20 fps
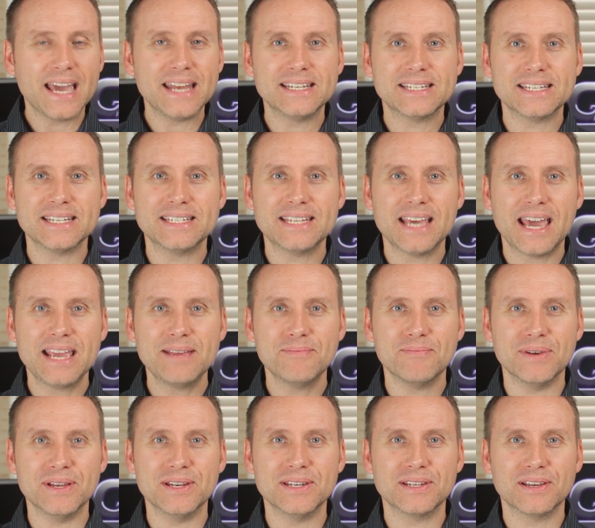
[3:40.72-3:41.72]

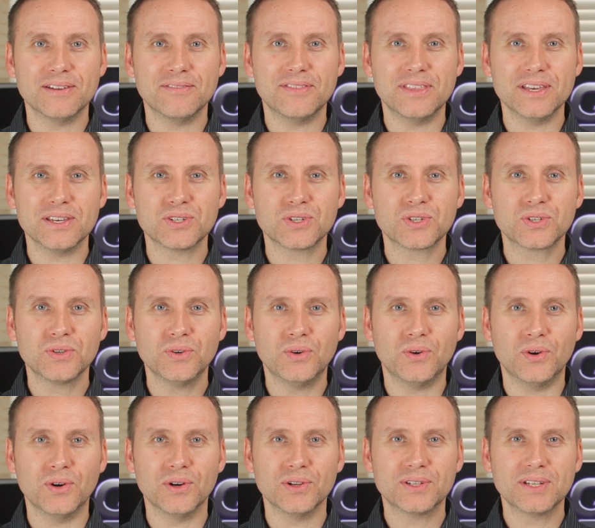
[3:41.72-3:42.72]
entertainment of this
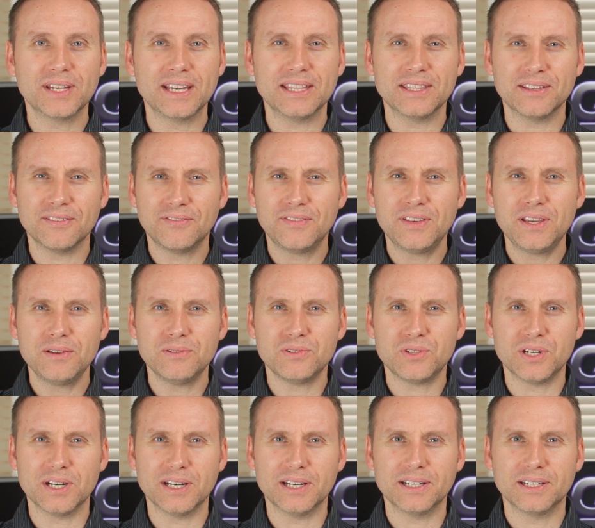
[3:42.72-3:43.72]
sort in the
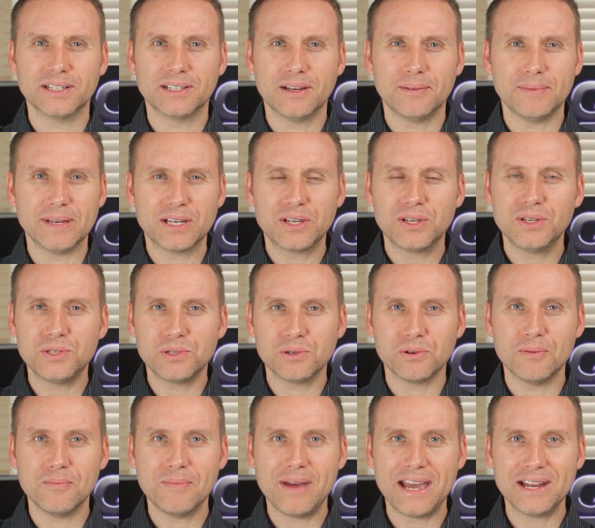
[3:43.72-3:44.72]
future. I mean, could
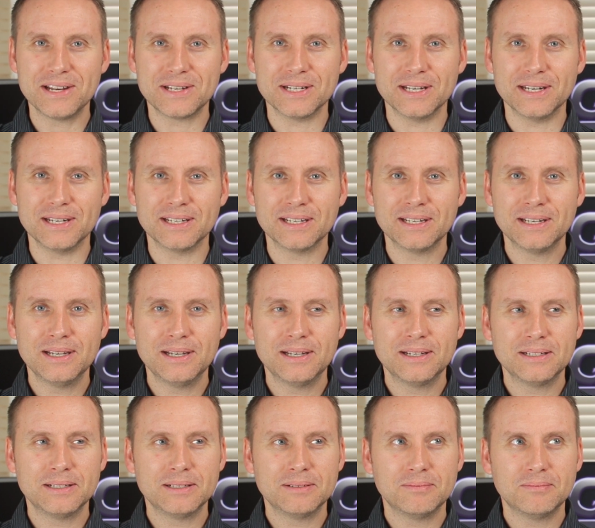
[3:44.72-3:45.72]
you imagine
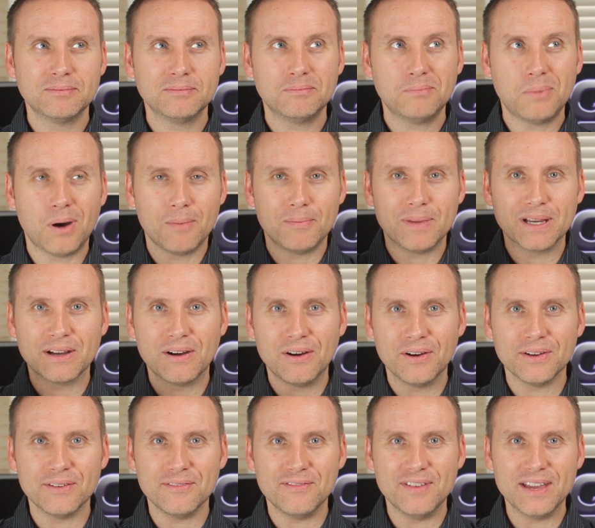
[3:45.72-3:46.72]
popping
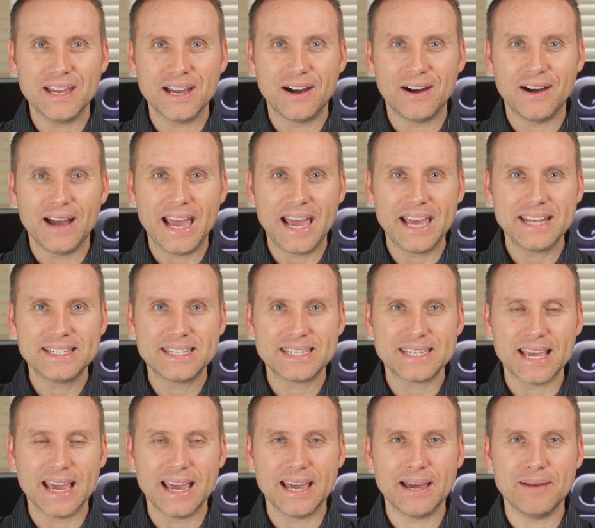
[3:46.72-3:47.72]
on a VR
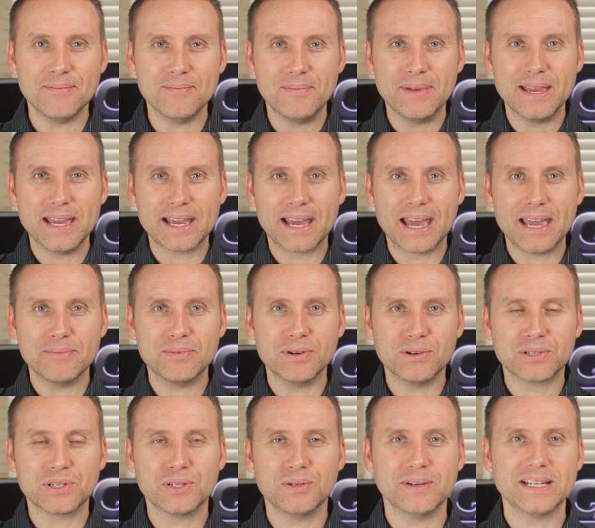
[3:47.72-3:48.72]
headset and being
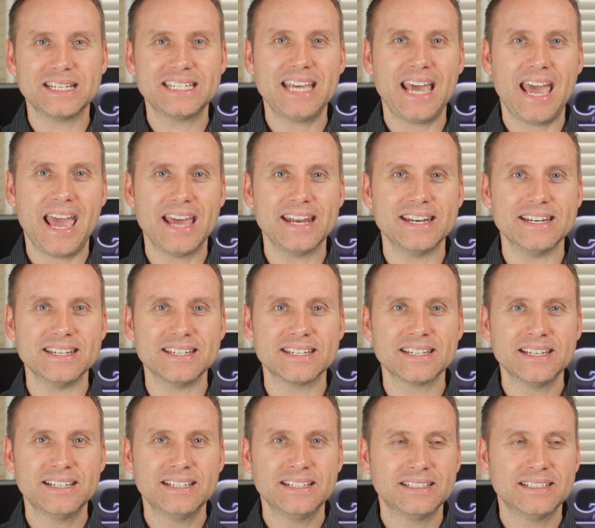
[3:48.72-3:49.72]
able to attend